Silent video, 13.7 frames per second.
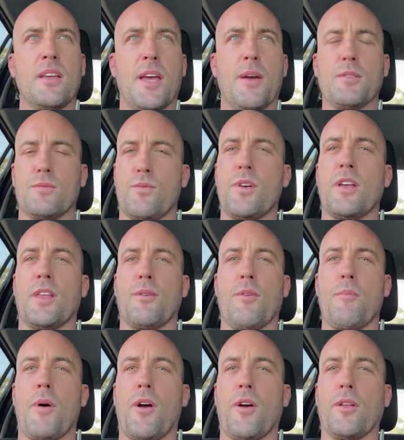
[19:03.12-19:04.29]
It was really
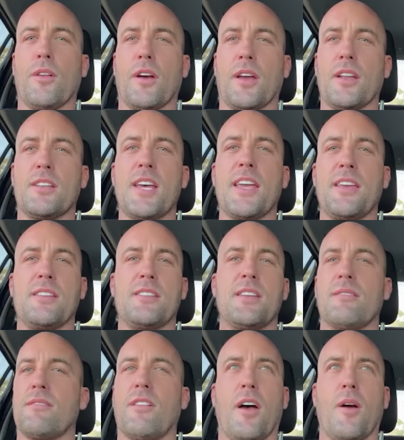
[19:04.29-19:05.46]
remote. Like it'd take you
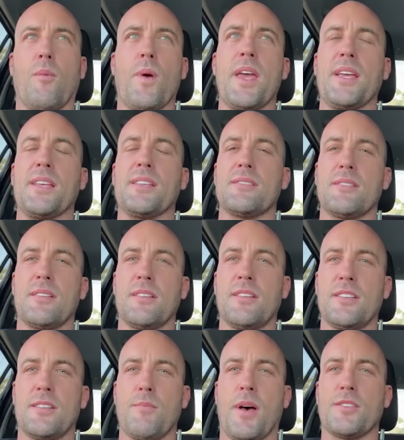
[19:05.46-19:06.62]
like weeks
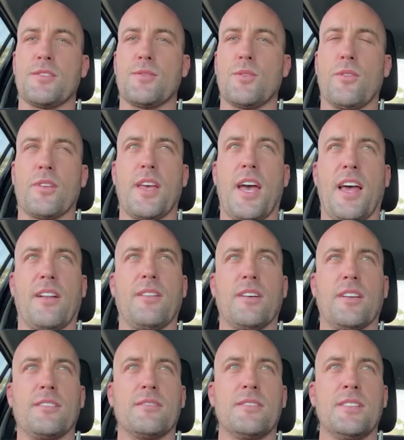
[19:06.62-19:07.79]
to muster all the cattle,
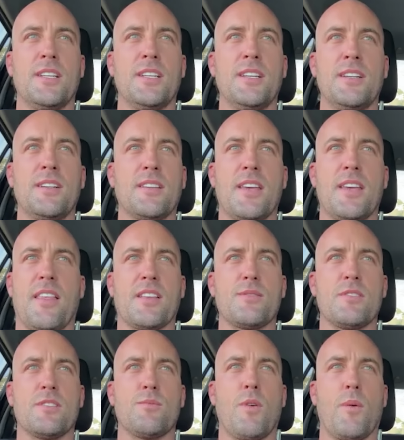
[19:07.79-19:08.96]
and yeah, that's
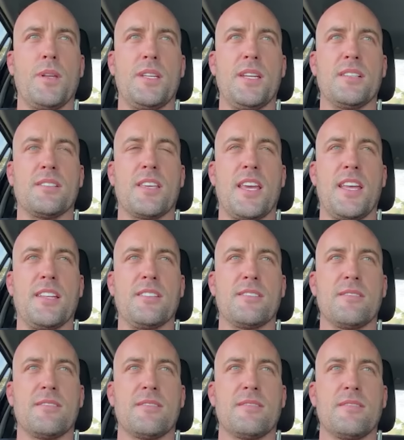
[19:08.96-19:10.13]
just what we did as kids.
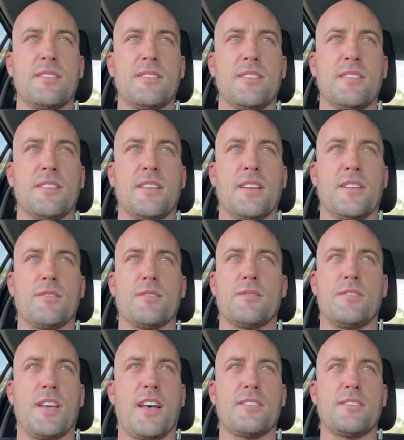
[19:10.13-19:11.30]
It was
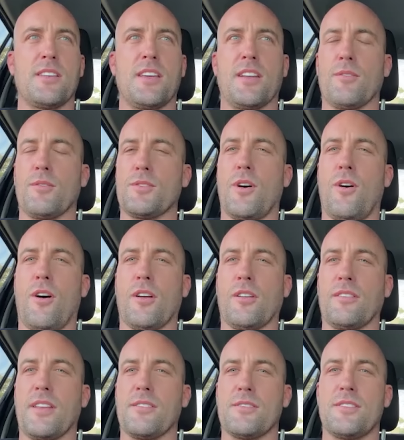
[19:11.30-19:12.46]
dusty and it was hot,
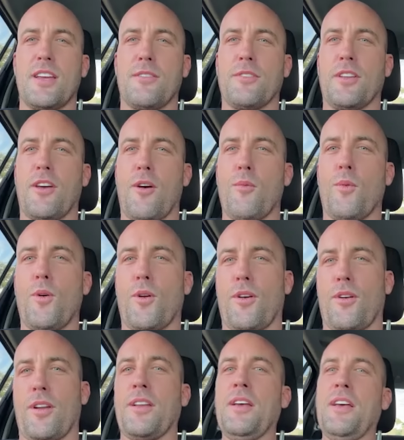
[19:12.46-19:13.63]
and there was definitely no
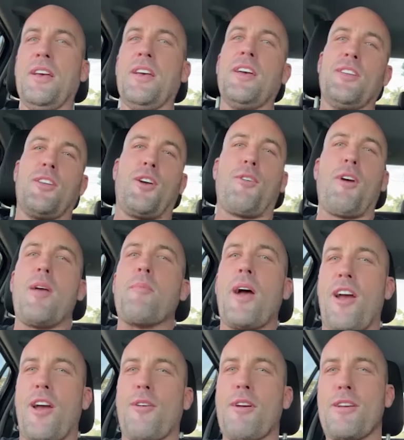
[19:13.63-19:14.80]
water and no Great
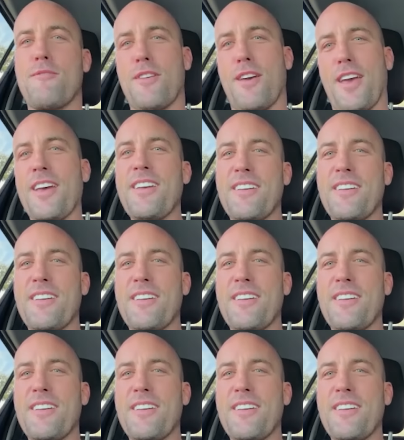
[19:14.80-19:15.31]
Barrier Reef there.